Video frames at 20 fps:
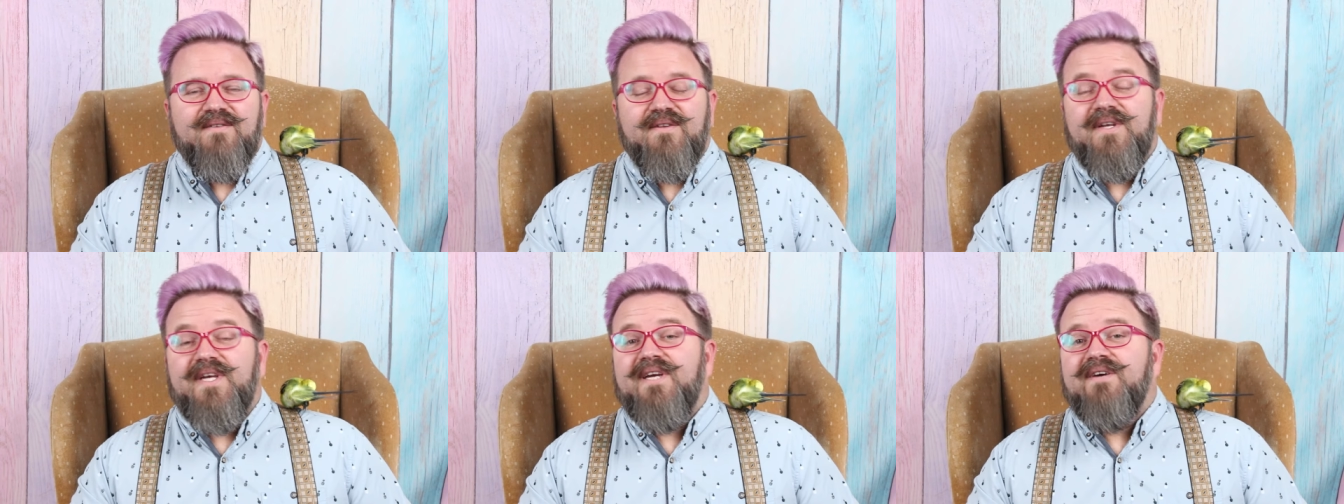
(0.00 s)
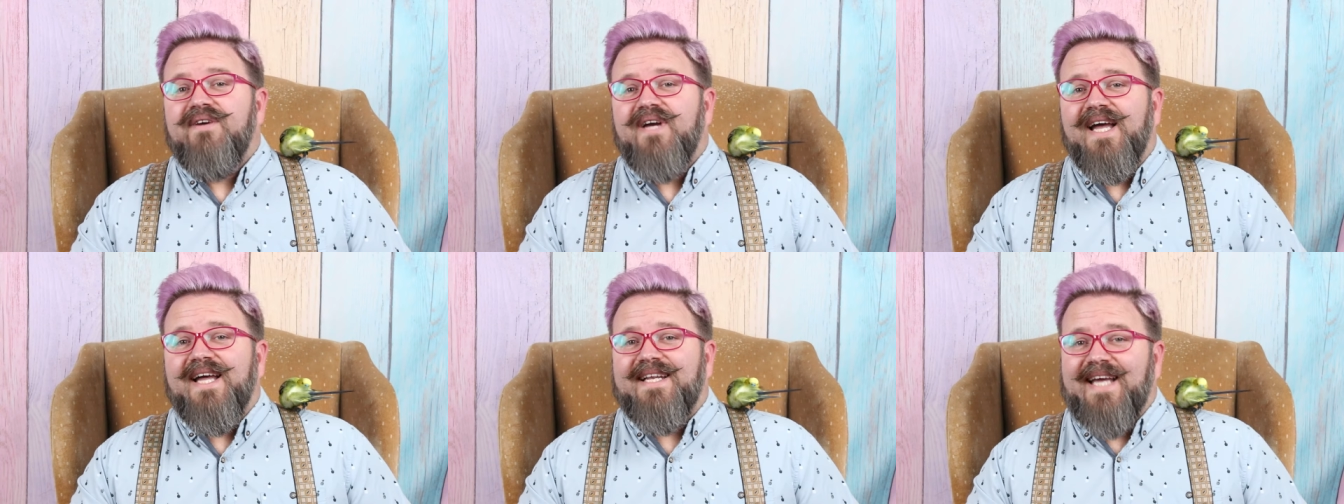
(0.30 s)

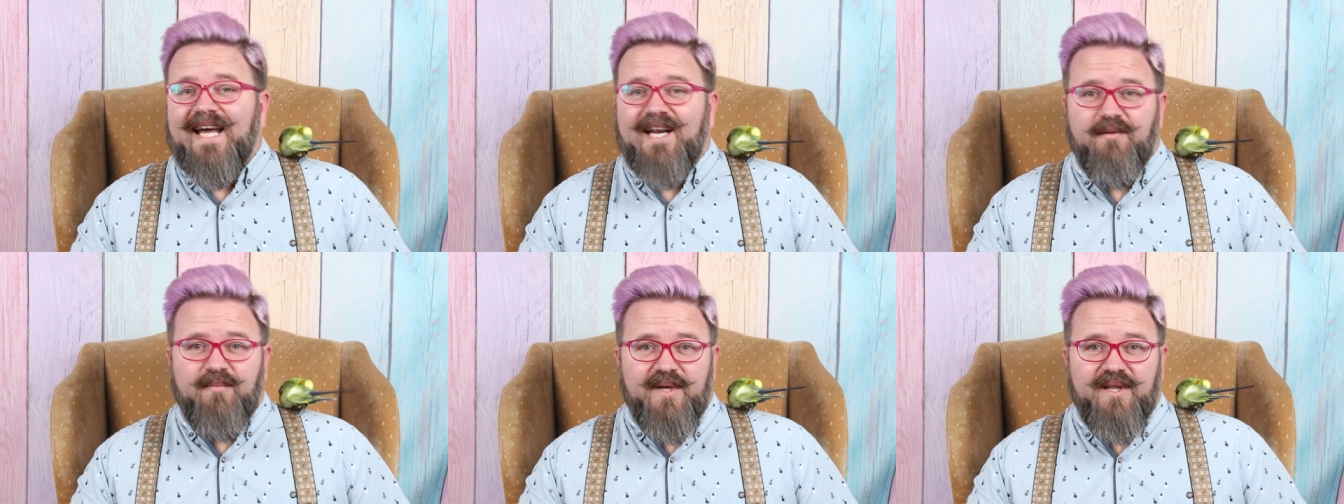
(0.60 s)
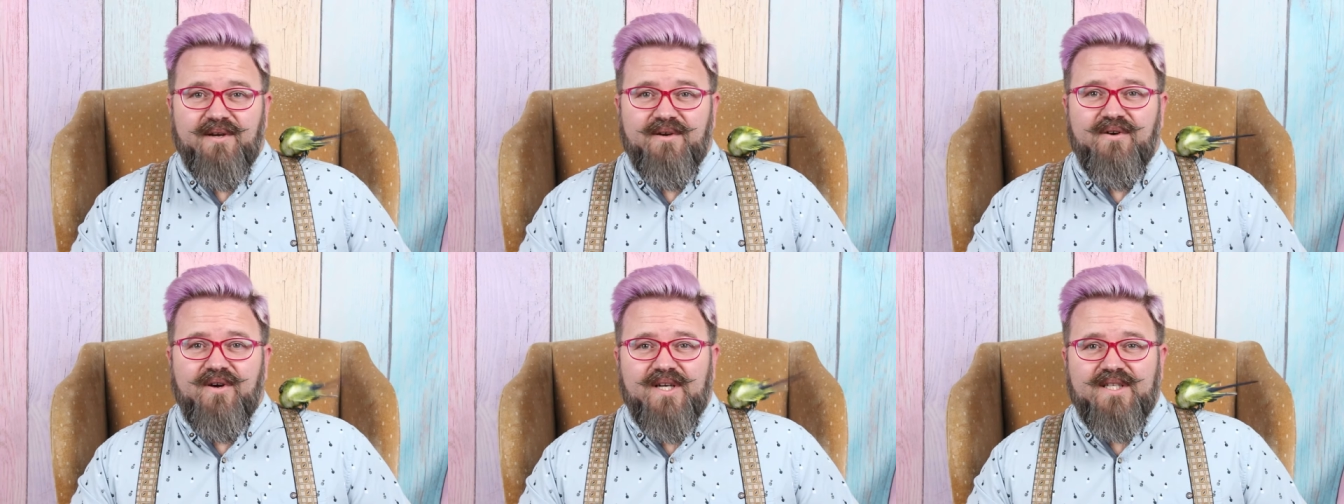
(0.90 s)
Here at
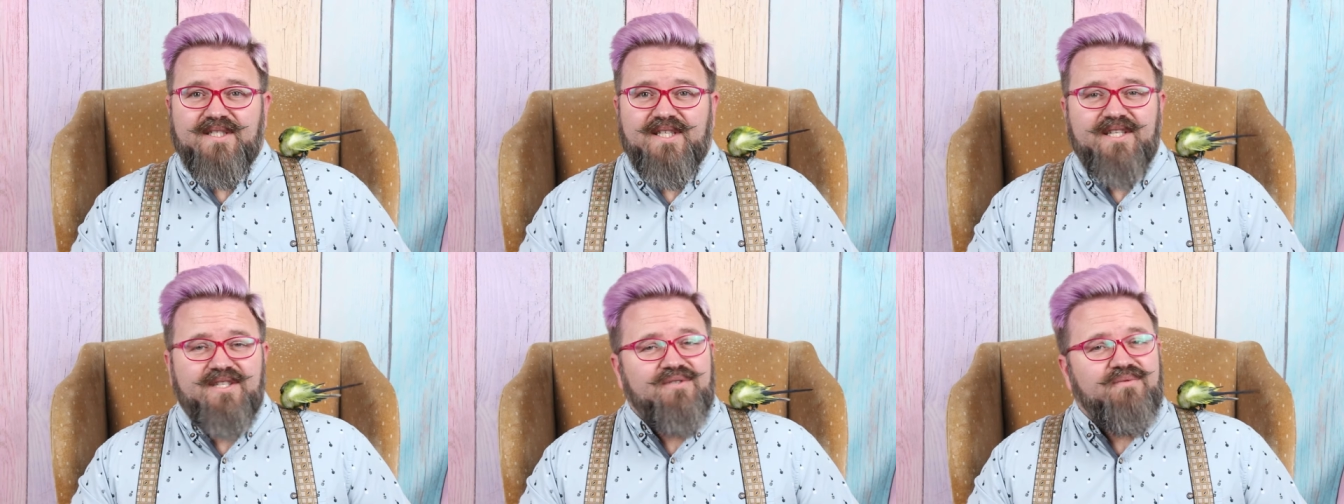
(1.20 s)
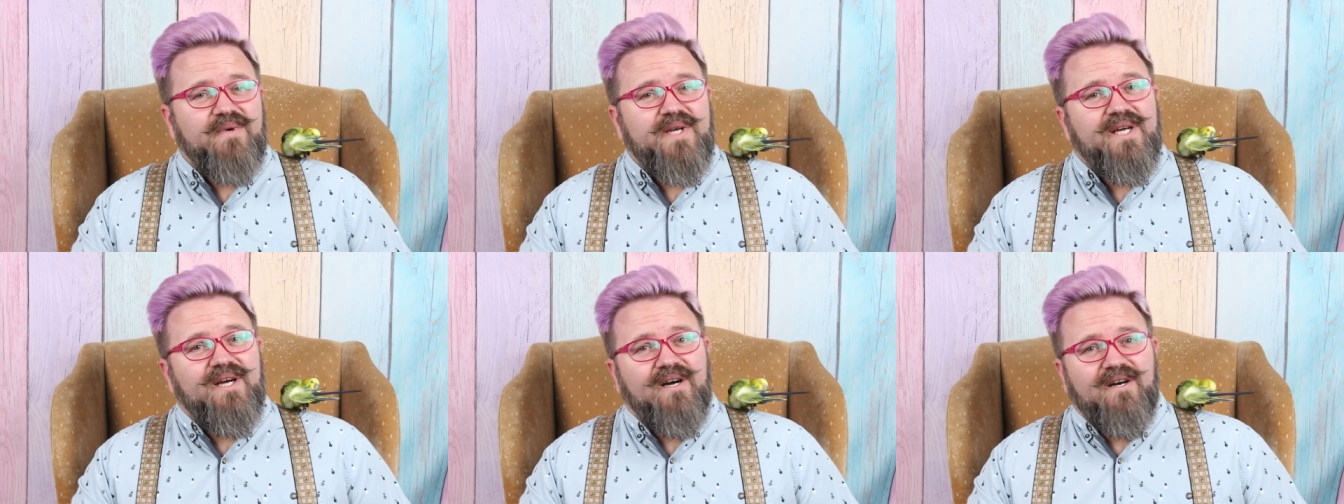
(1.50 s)
Caterpillar Cross Stitch,
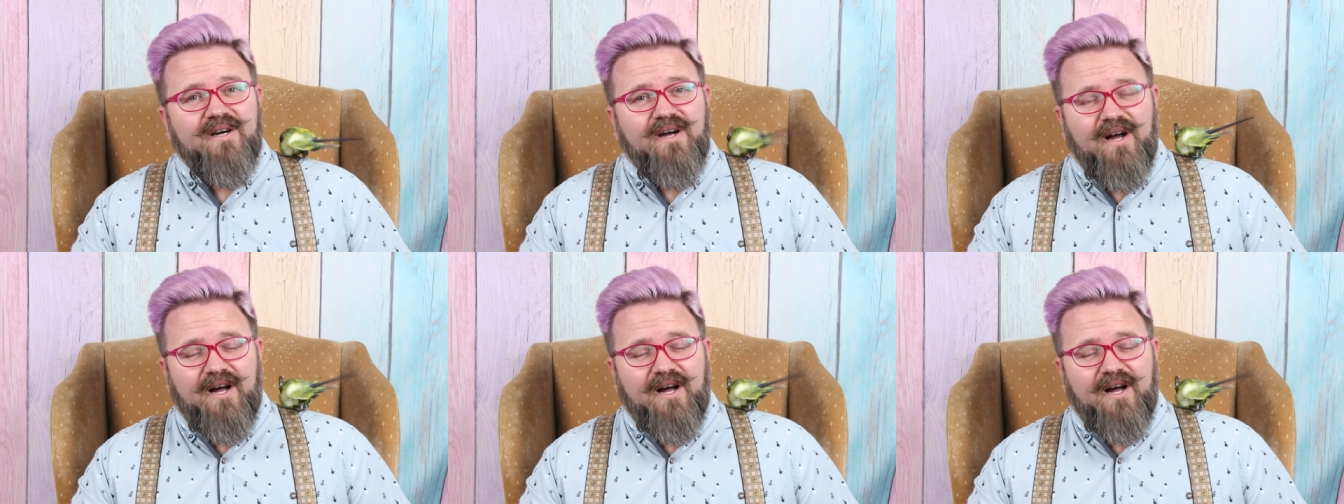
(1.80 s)
we are